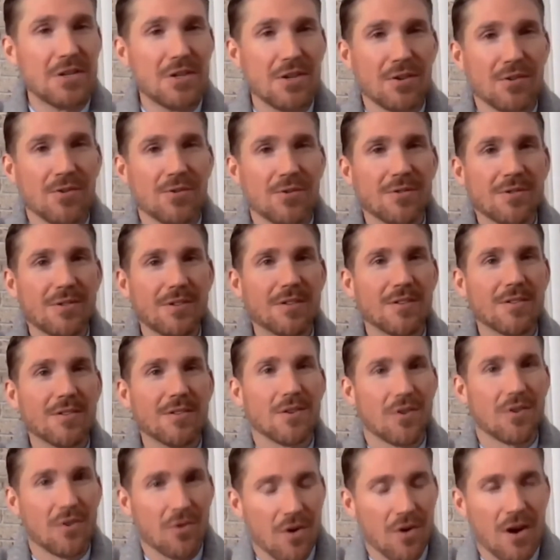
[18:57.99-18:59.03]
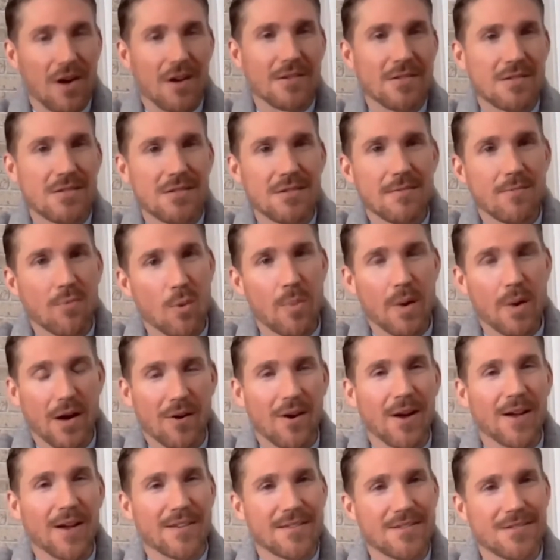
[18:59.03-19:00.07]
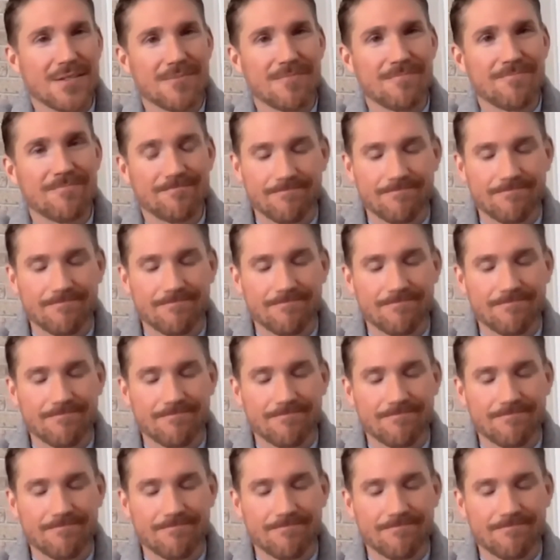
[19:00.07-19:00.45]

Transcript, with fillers: do, the cross will bear us.